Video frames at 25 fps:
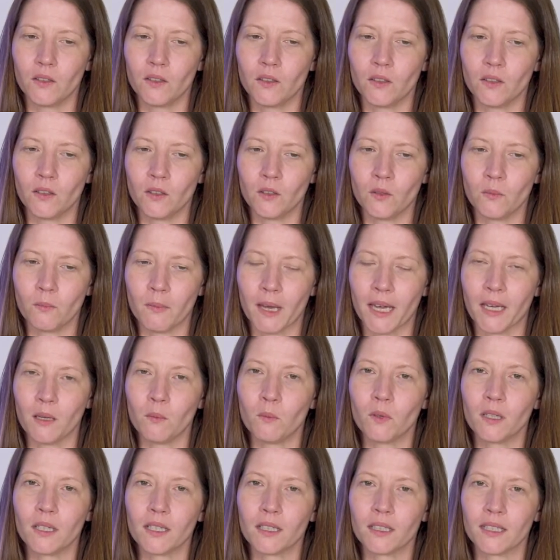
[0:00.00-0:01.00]
you may
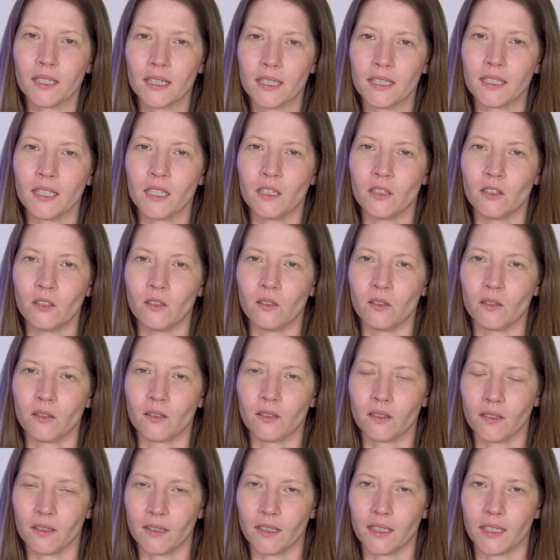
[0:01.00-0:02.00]
want to continue
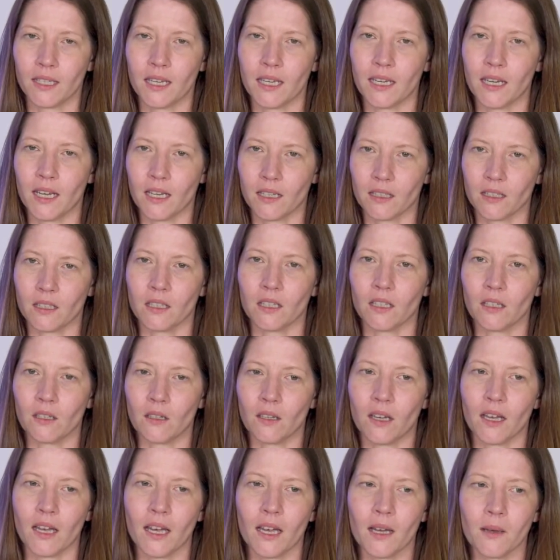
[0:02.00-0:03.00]

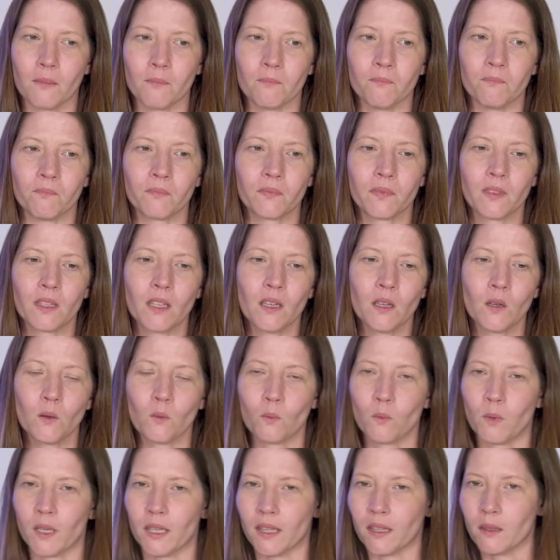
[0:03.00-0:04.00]
connecting
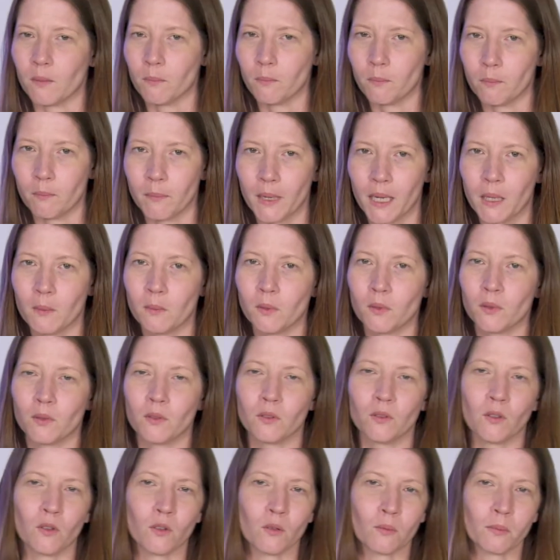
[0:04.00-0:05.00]
with
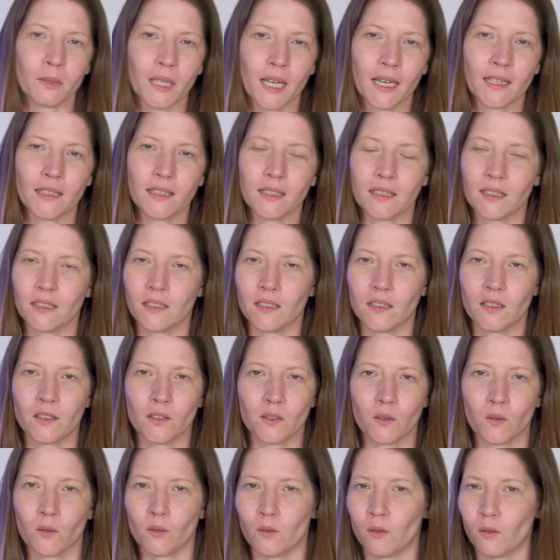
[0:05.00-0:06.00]
people or
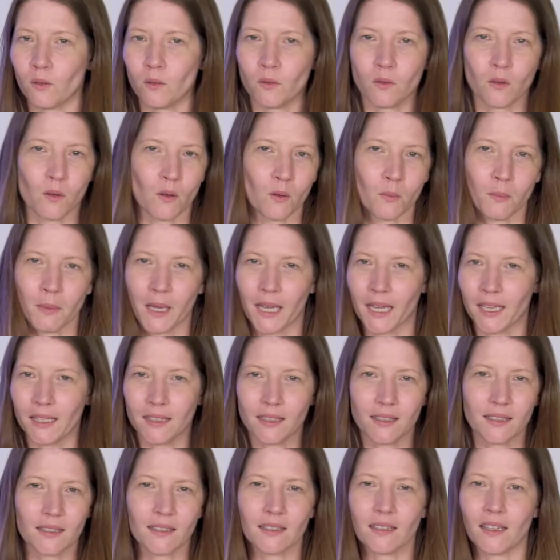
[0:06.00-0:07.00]
places or
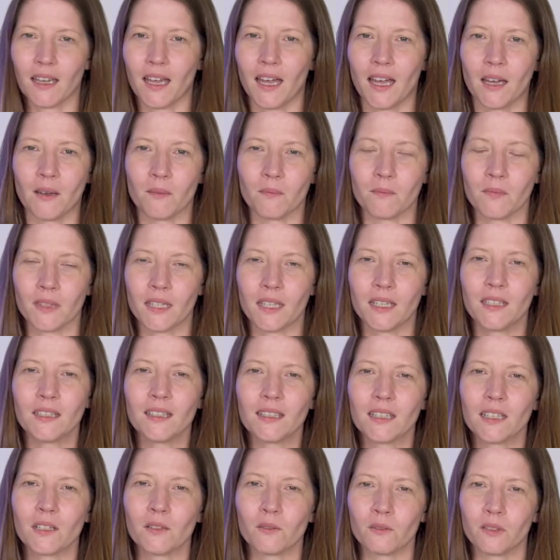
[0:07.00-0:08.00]
pets, things
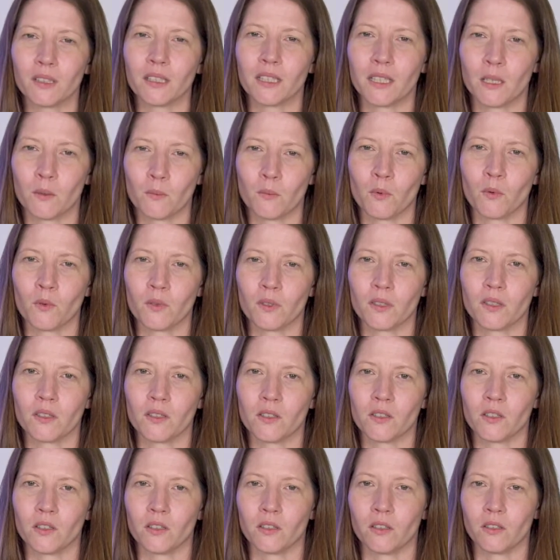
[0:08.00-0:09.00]
that are really
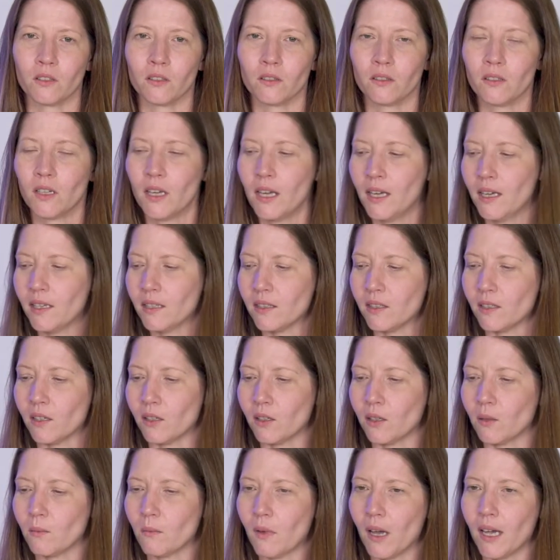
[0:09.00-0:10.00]
important to you. So
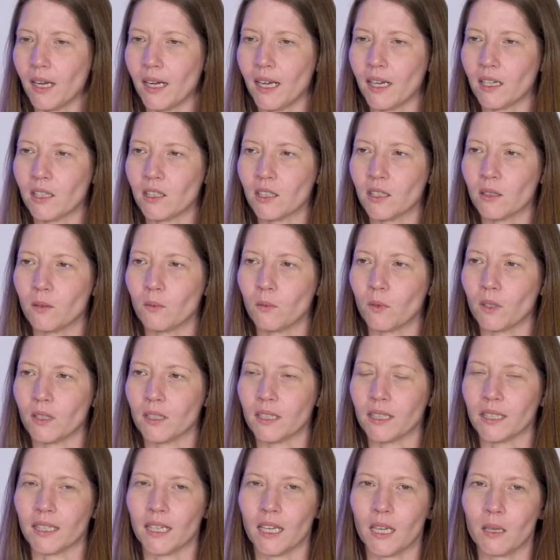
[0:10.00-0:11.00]
you might actually want
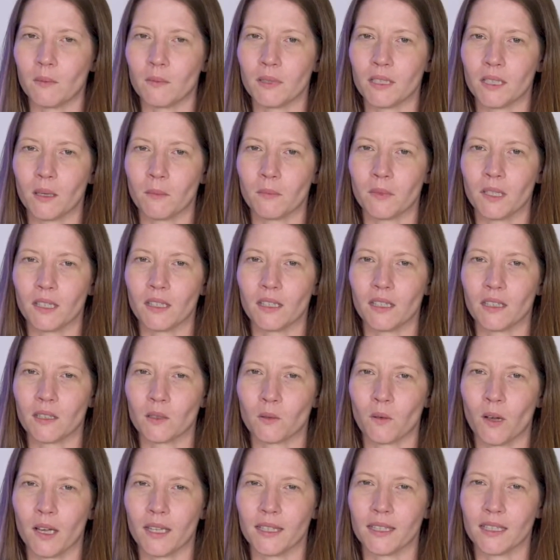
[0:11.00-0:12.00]
to keep something that's
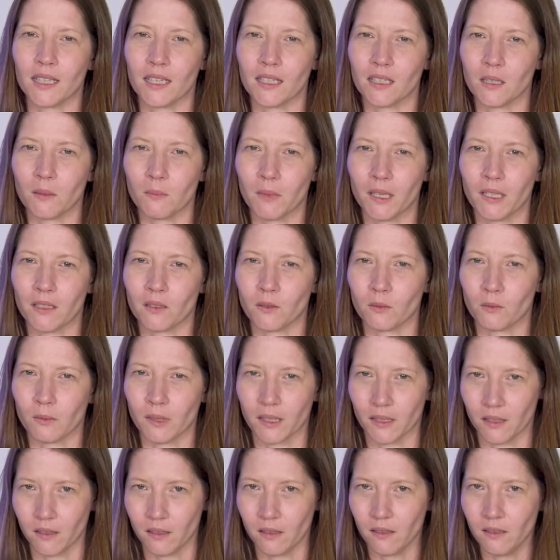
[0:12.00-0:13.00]
quite sentimental
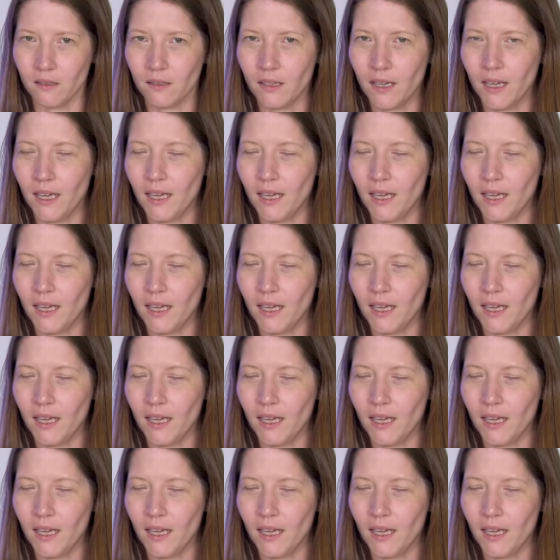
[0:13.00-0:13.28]
with you.